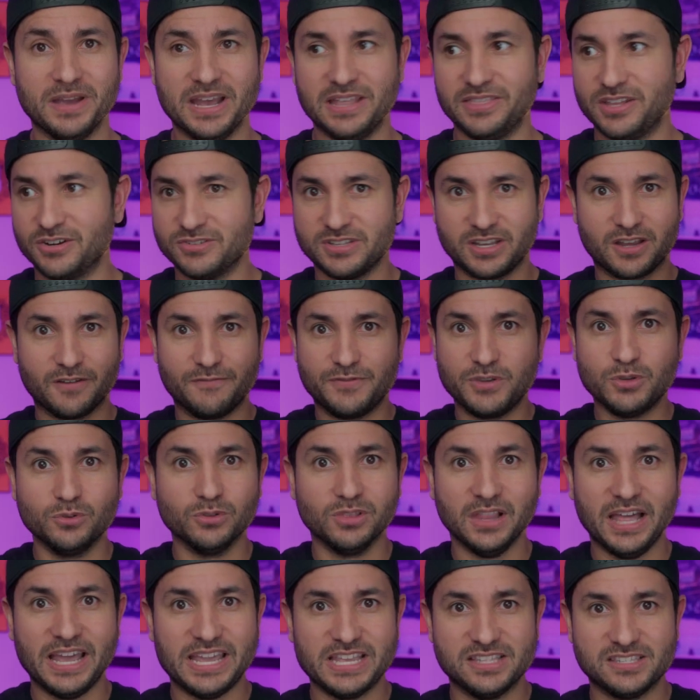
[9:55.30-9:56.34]
and there's like a few
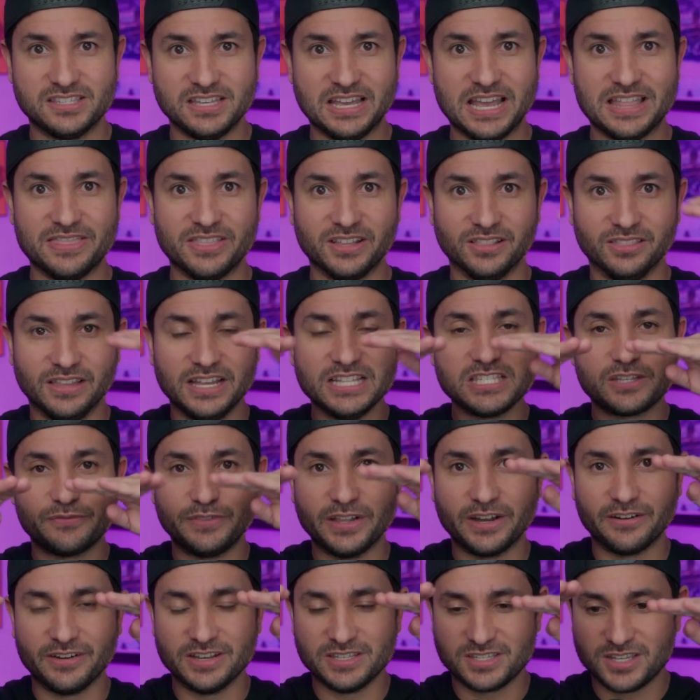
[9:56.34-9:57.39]
lights and the lens
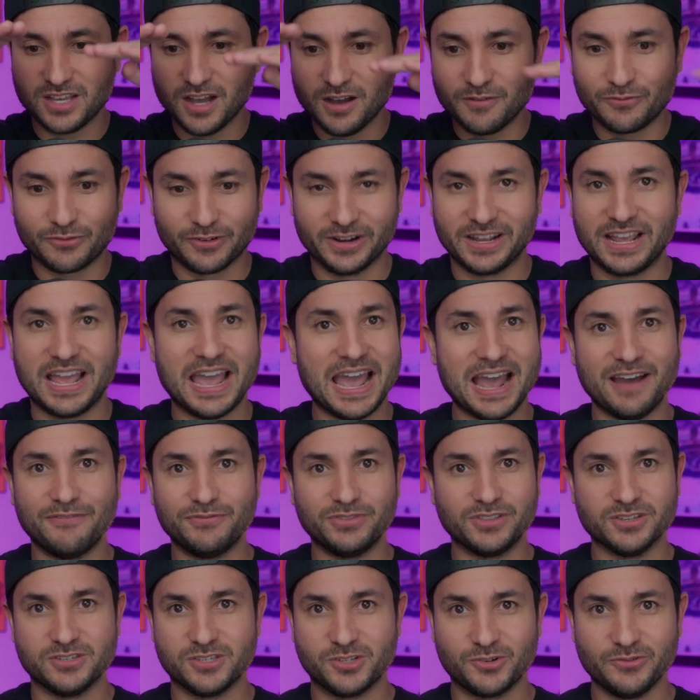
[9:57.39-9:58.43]
flare is covering half
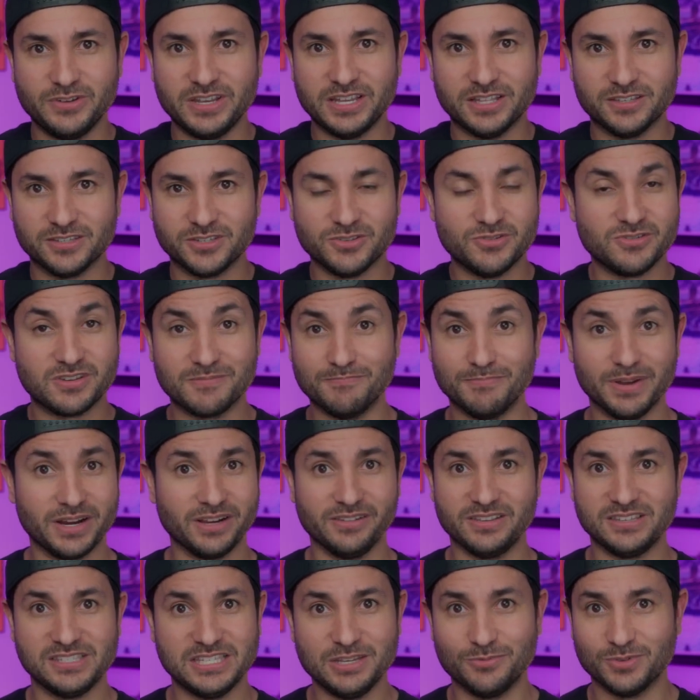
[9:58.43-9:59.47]
the screen, so you can
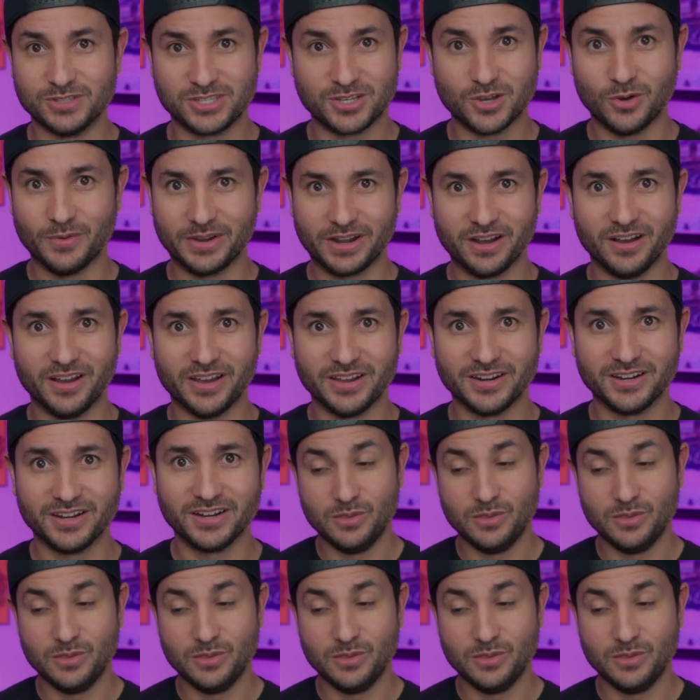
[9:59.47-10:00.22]
barely see what's going on.